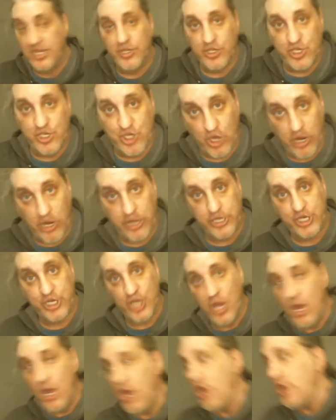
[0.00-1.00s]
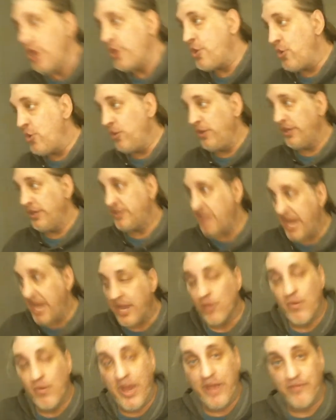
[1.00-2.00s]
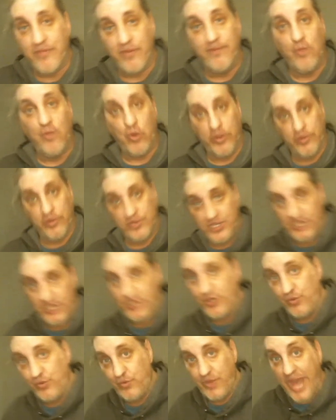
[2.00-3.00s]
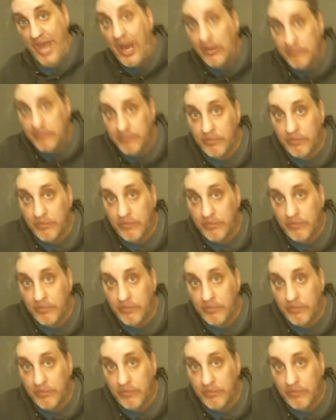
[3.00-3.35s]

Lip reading: the church could take away from loyalty to them.